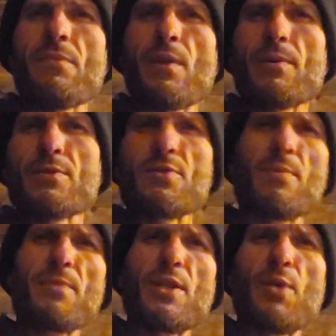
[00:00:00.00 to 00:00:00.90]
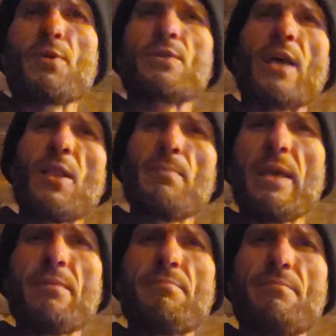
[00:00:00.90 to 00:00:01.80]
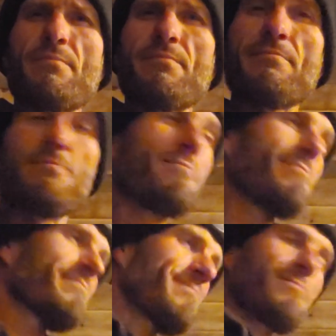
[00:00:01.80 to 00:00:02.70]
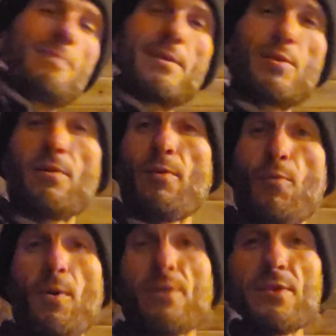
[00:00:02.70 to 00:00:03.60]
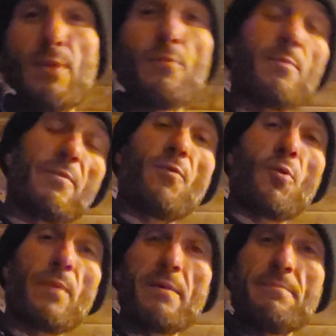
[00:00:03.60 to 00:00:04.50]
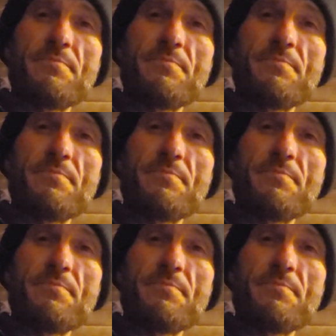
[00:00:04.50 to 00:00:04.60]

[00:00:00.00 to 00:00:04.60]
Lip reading: Was there something you weren't telling me? Like the ones that were before me?